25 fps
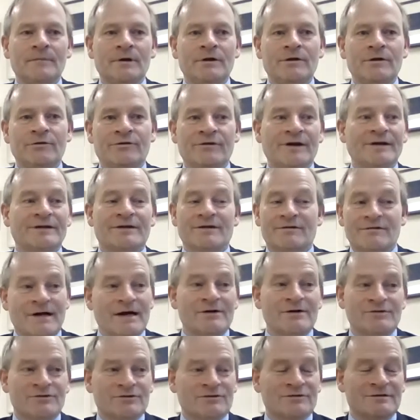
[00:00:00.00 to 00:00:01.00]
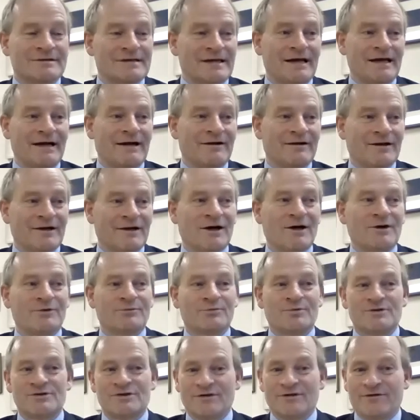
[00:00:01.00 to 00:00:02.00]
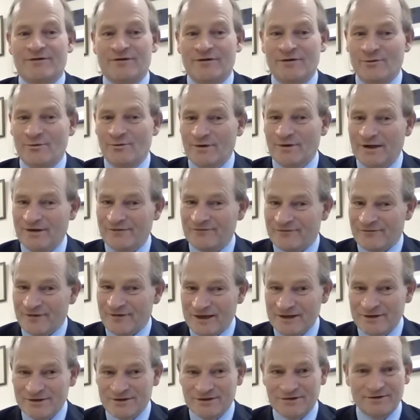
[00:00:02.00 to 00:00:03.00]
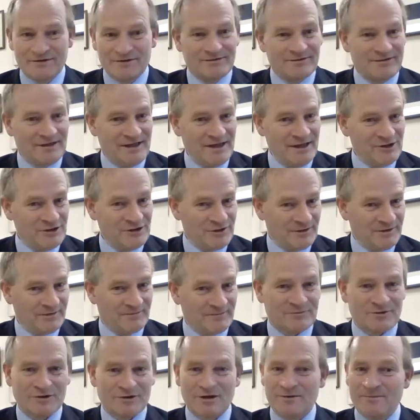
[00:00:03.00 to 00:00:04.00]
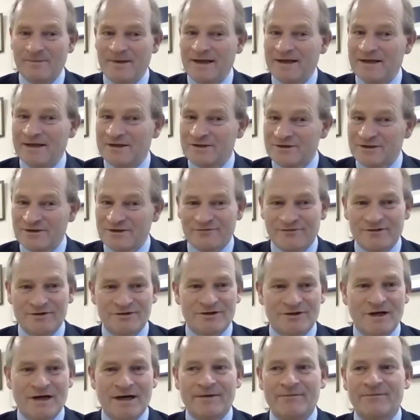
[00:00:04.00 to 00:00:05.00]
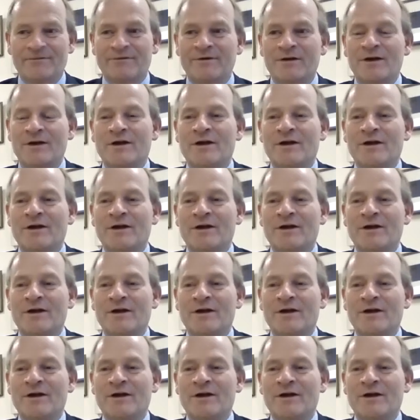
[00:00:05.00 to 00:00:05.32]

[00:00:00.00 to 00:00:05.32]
you set the ground rules early on, which is you invite each of them to come in at different times,